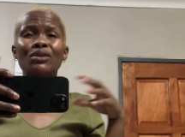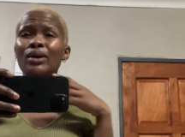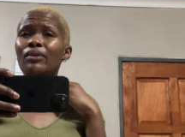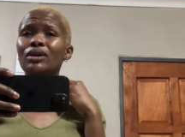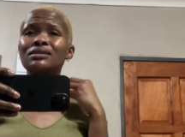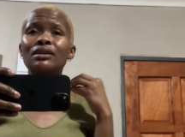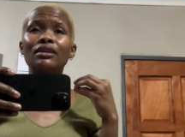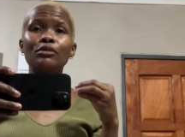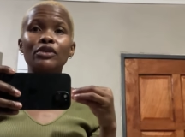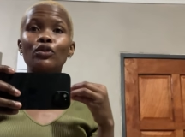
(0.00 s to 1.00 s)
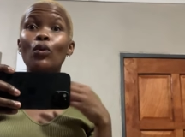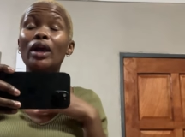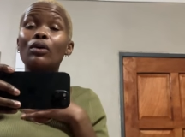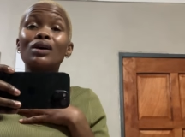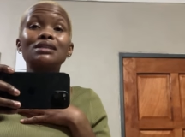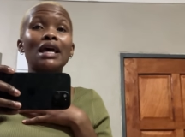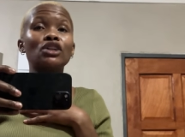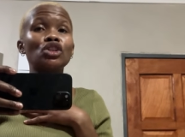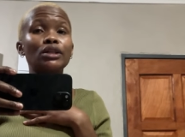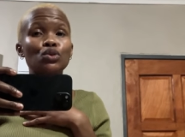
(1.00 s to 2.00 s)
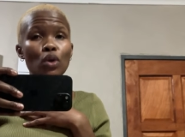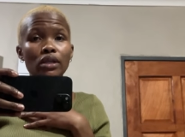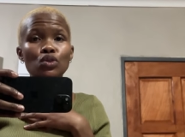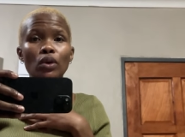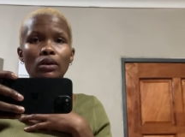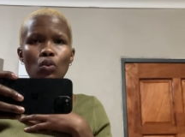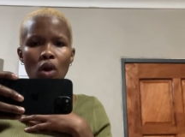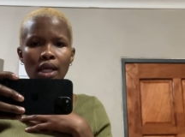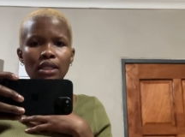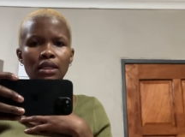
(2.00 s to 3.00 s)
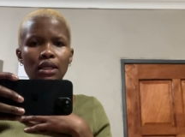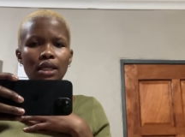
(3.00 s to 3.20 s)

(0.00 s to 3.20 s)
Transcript: where I was the year before, where I was actually in 2021,